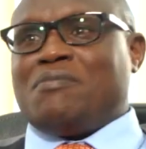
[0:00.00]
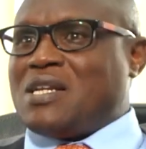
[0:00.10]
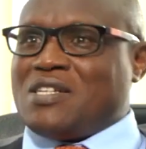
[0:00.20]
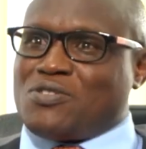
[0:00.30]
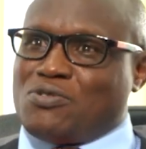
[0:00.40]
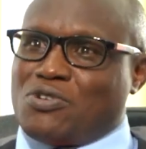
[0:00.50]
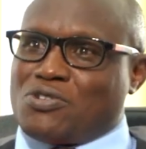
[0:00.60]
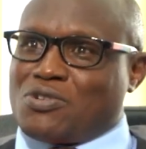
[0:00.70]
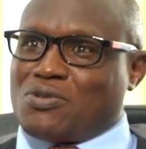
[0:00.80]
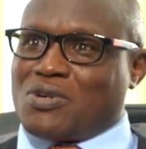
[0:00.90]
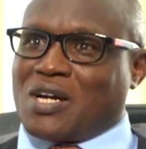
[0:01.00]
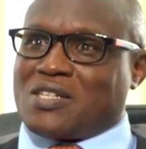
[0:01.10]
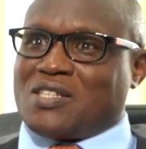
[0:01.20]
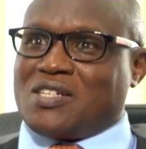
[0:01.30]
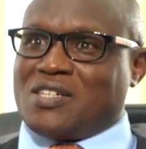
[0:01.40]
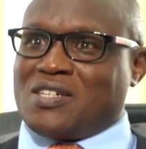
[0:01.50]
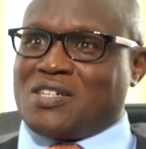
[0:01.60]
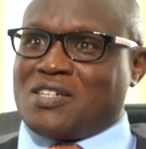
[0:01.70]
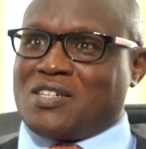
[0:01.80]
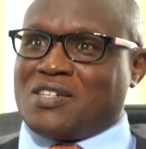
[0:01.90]
But it's good also to look at
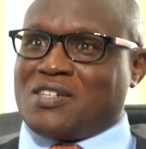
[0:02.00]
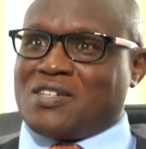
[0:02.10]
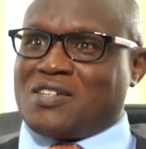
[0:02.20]
the